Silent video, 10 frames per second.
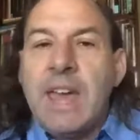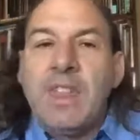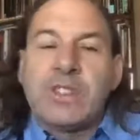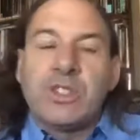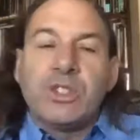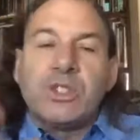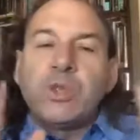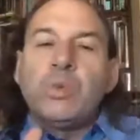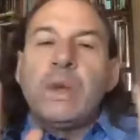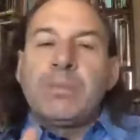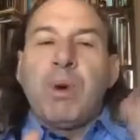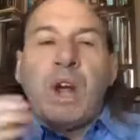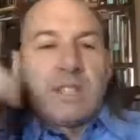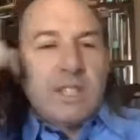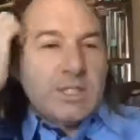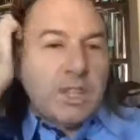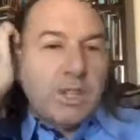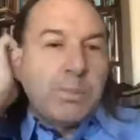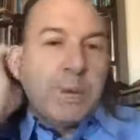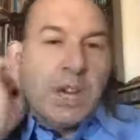And it's a 2-week process, the
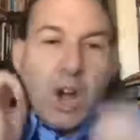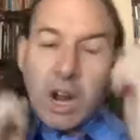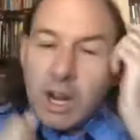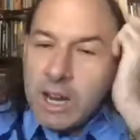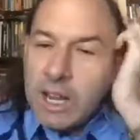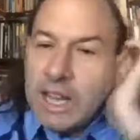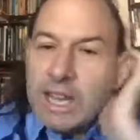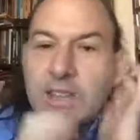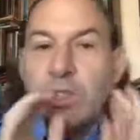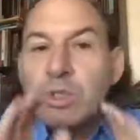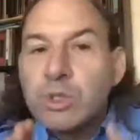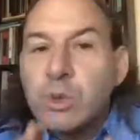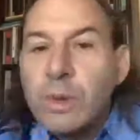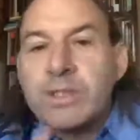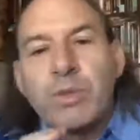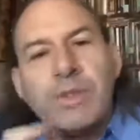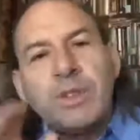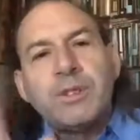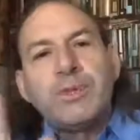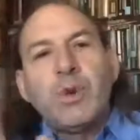UPR. And in those 2 weeks,
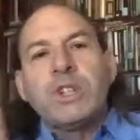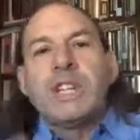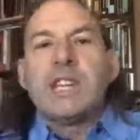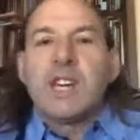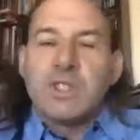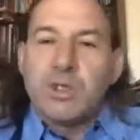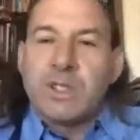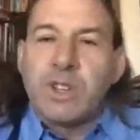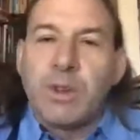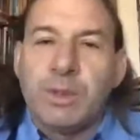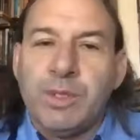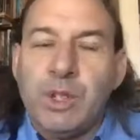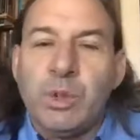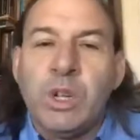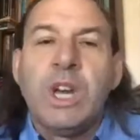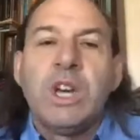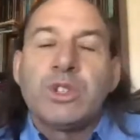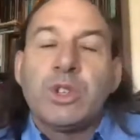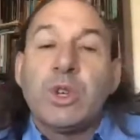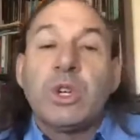roughly 14 countries are reviewed.
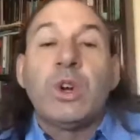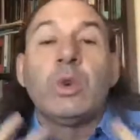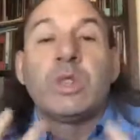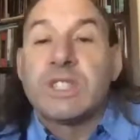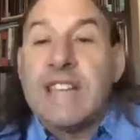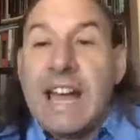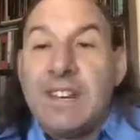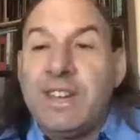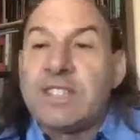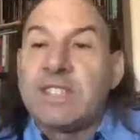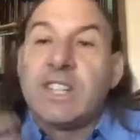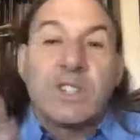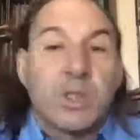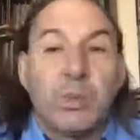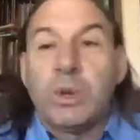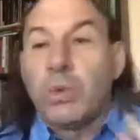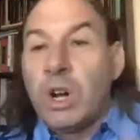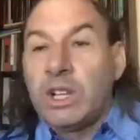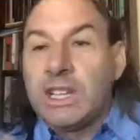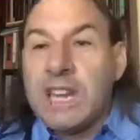So you could host a side event, such as the one we're
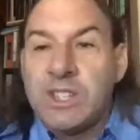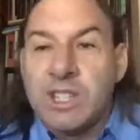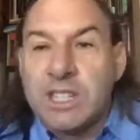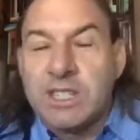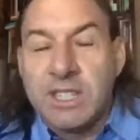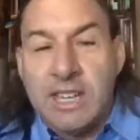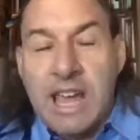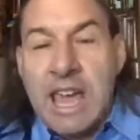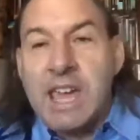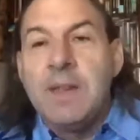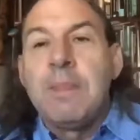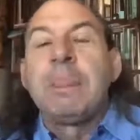all engaging in today.